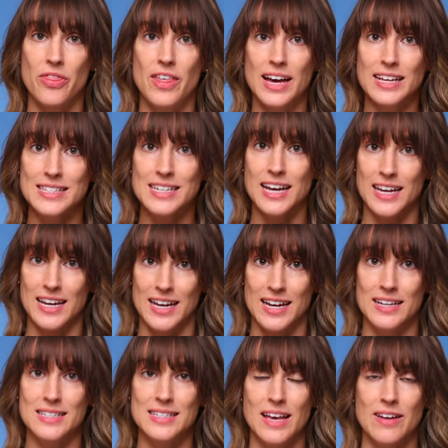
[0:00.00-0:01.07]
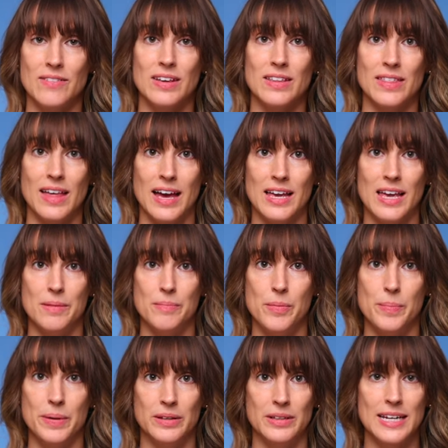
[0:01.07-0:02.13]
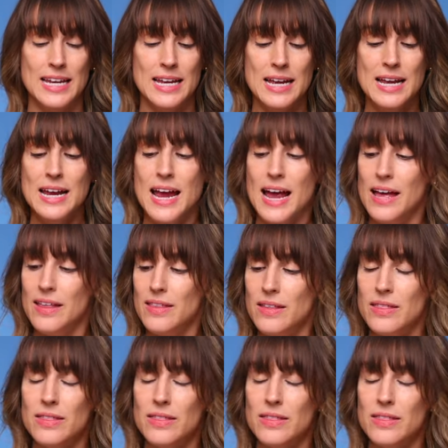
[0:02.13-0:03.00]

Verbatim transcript: that's kind of nice having that capability, and